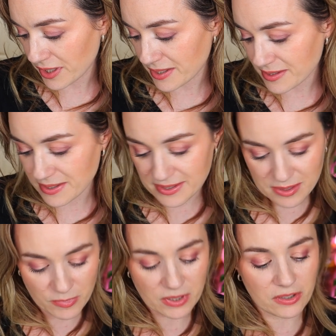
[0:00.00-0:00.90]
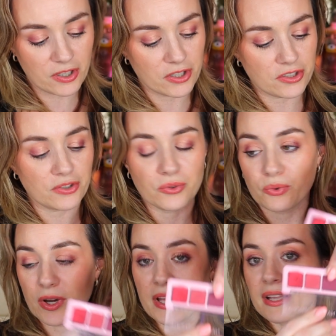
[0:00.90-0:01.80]
is similar
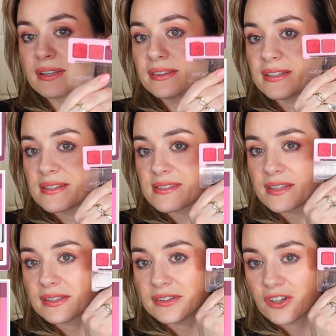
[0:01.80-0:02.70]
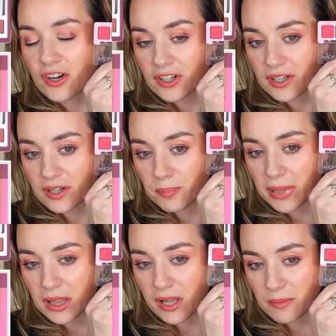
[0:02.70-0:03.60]
to this dark
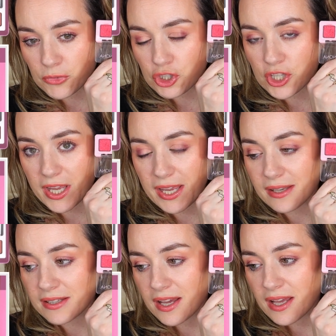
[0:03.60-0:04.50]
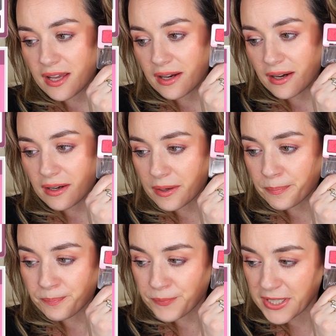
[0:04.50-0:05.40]
plum shade.
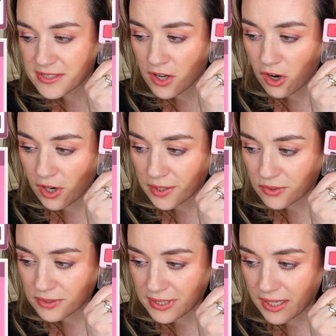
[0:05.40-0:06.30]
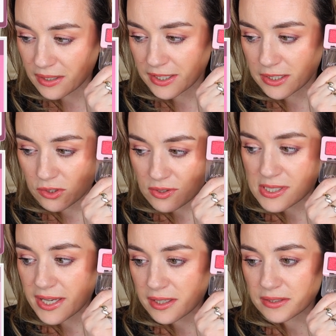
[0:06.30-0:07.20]
It's hard to tell. It looks
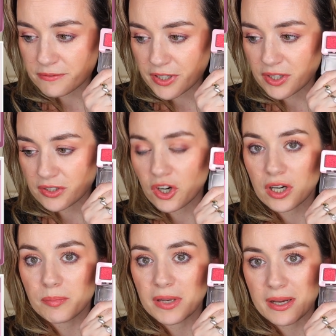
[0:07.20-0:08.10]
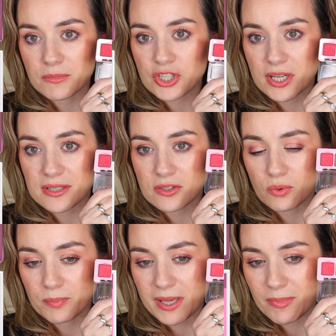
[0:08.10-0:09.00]
like a very dark plum shade, so
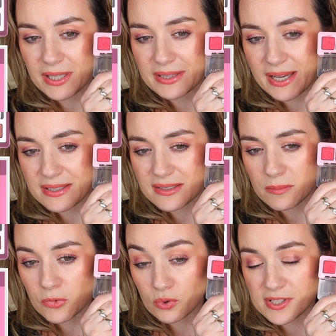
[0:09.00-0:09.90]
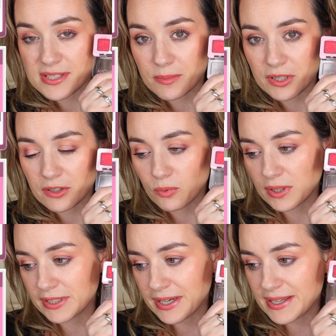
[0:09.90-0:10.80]
maybe that's the most similar
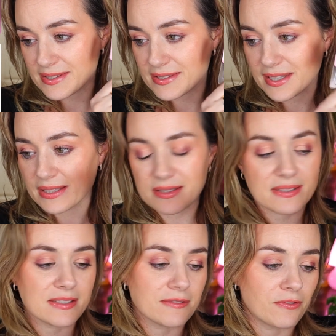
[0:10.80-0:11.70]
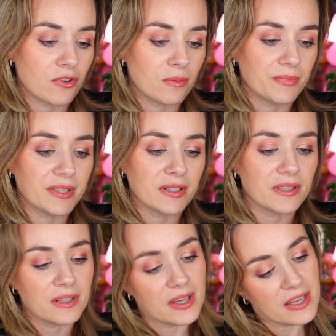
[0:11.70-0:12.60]
one that I see. This is from
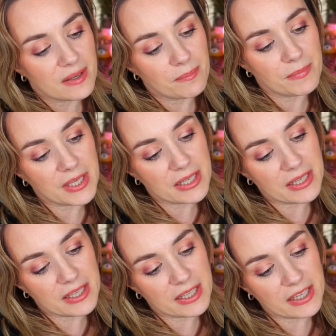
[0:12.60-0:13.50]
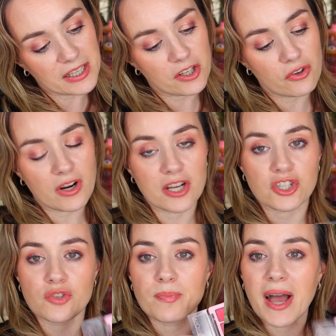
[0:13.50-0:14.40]
the Mini
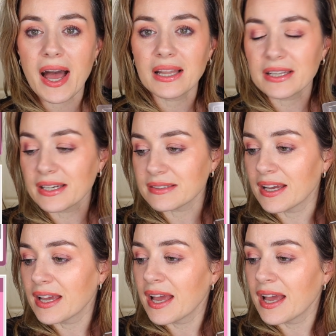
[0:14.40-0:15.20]
Crush palette.